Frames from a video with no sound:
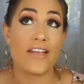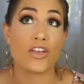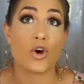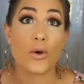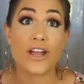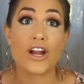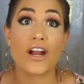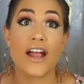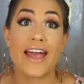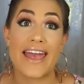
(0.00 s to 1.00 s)
And the
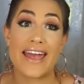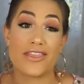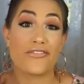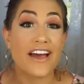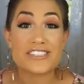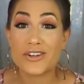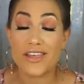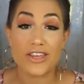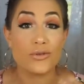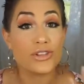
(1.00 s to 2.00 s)
quicker and the faster
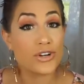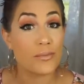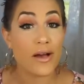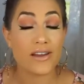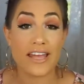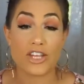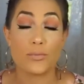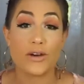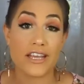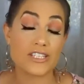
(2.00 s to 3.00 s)
that you learn about it and you
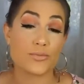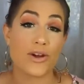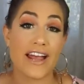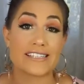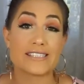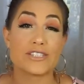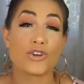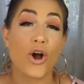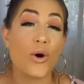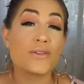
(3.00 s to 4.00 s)
put it into practice in
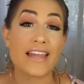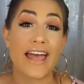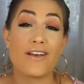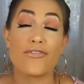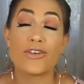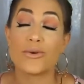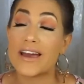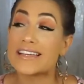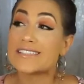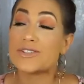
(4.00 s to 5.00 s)
your own life, you
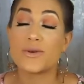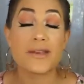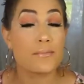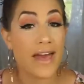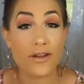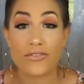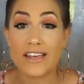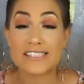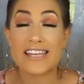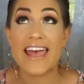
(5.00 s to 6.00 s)
guys, you can
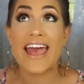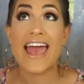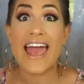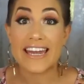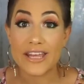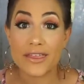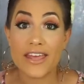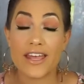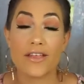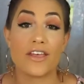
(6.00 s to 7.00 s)
manifest
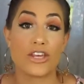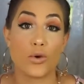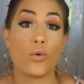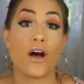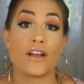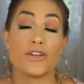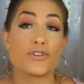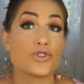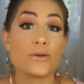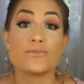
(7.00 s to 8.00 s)
anything that you want. Your
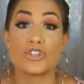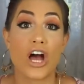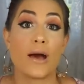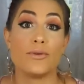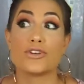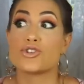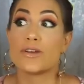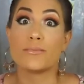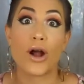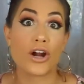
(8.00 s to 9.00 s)
dream job, your
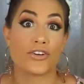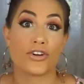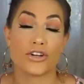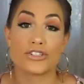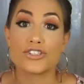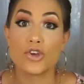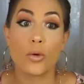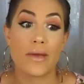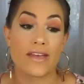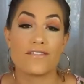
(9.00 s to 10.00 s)
dream partner, your
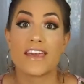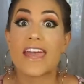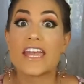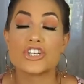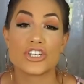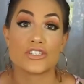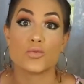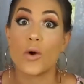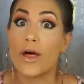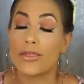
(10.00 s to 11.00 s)
soulmate, vacations,
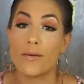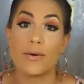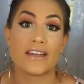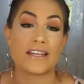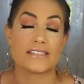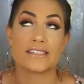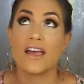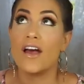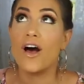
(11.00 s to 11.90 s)
wealth, abundance,